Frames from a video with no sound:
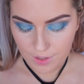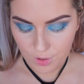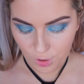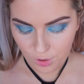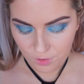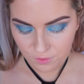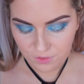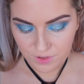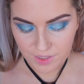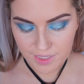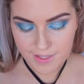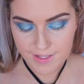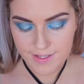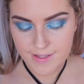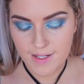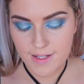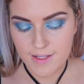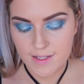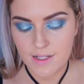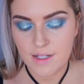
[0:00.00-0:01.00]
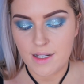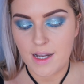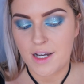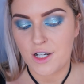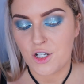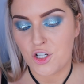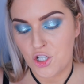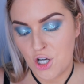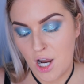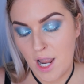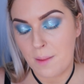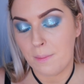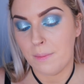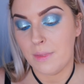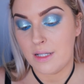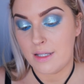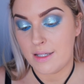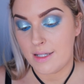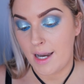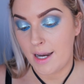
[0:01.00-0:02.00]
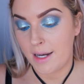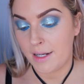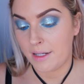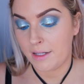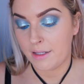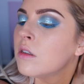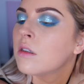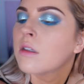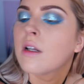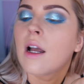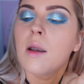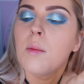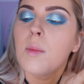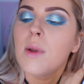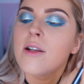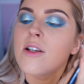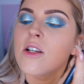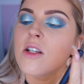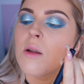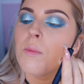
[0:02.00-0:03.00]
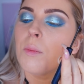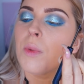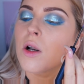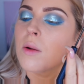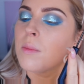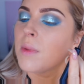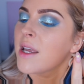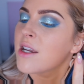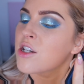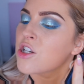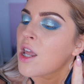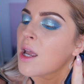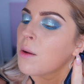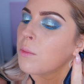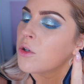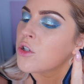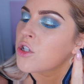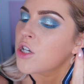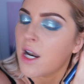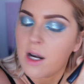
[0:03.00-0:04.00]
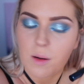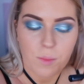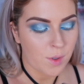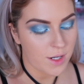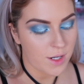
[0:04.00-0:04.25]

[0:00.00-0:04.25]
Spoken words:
And hopefully this isn't a giant mistake. Kind of matches the bottom lash line, which kind of